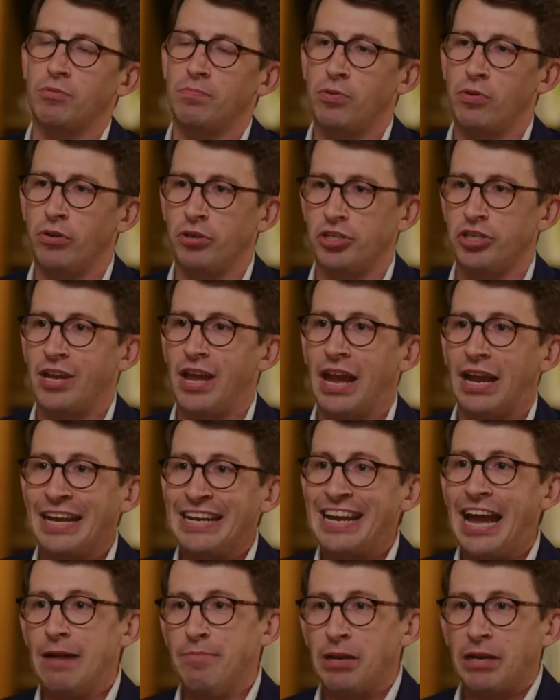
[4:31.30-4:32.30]
that would push
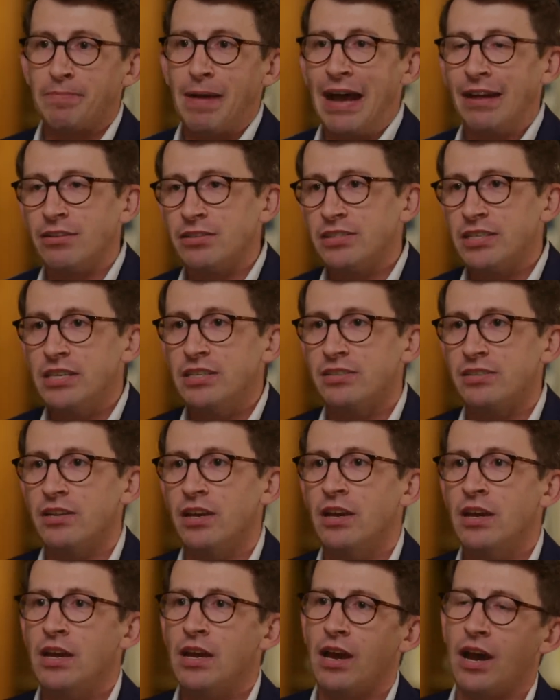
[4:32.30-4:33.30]
economic
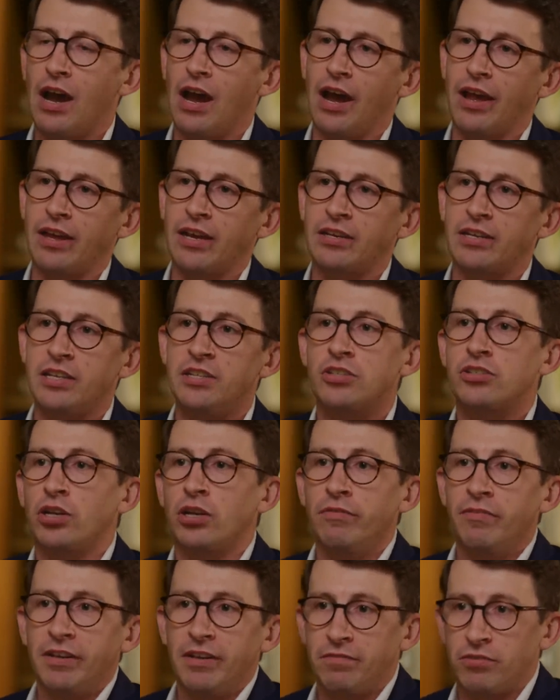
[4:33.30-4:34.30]
policies uh, in
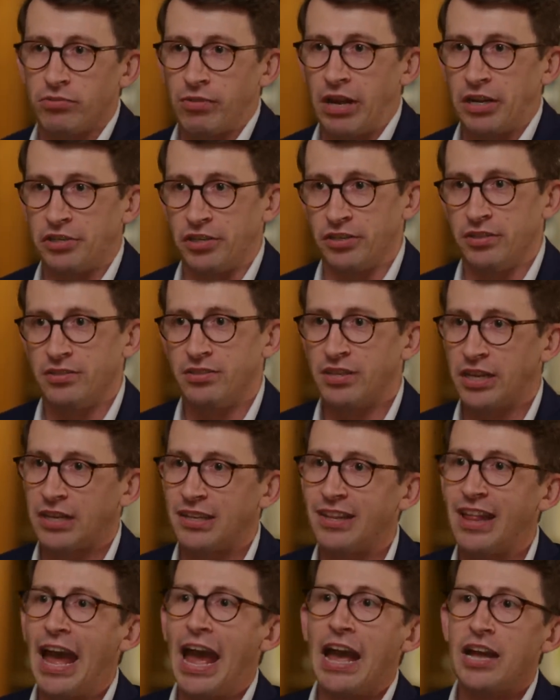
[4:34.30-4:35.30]
conservative directions
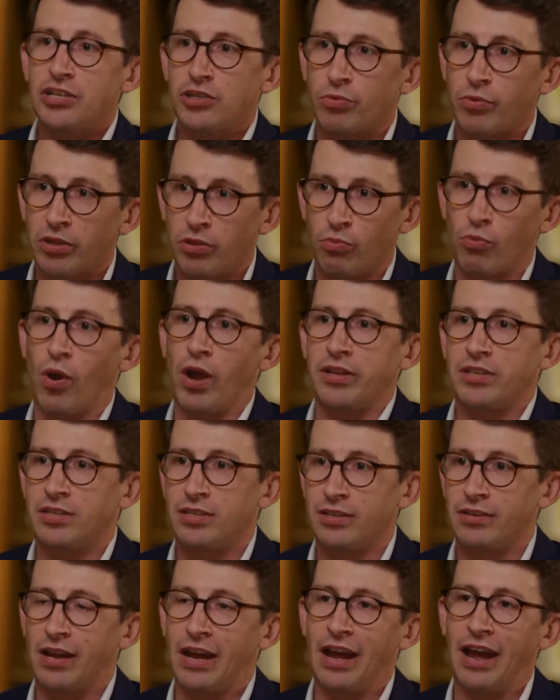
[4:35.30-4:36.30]
that clash with
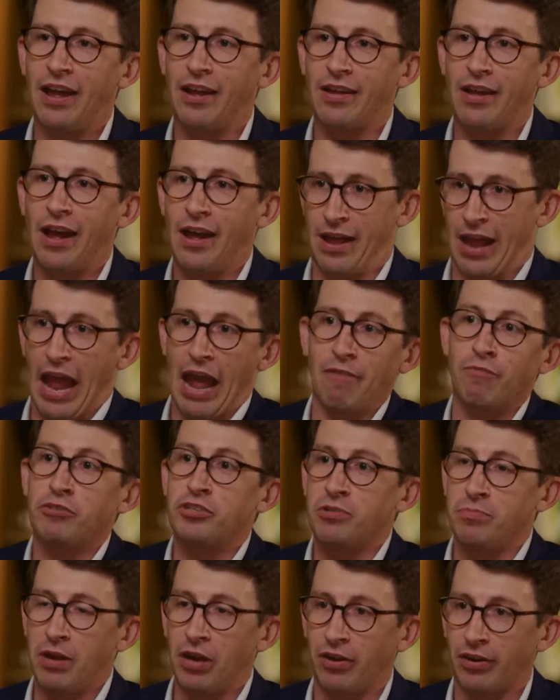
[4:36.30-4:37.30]
what uh,
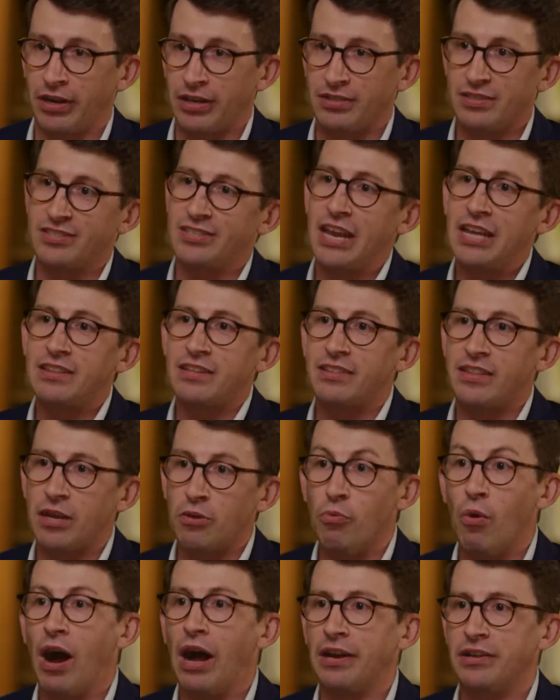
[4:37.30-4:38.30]
average Americans say that
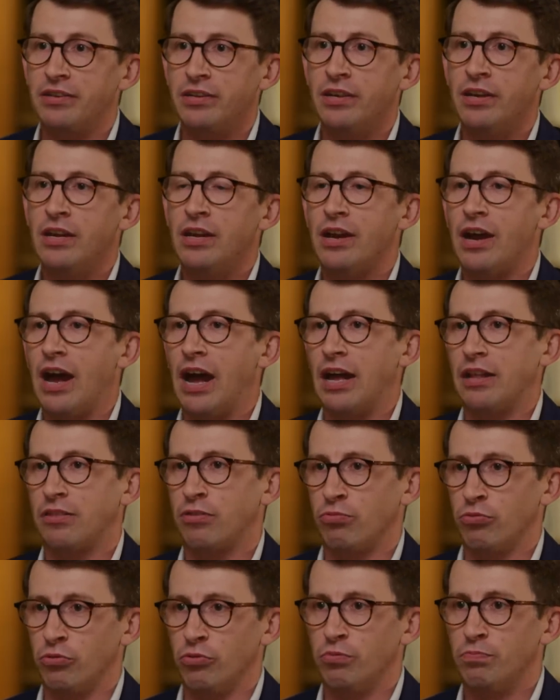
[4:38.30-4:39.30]
they want
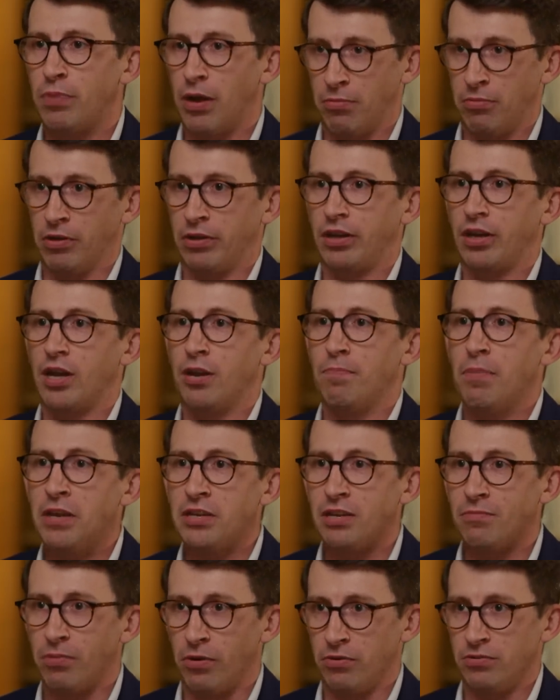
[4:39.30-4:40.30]
uh, through public
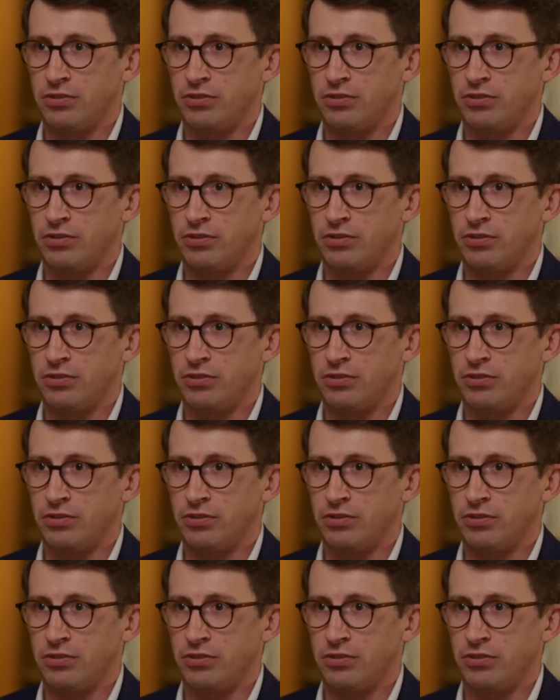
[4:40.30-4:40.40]
opinion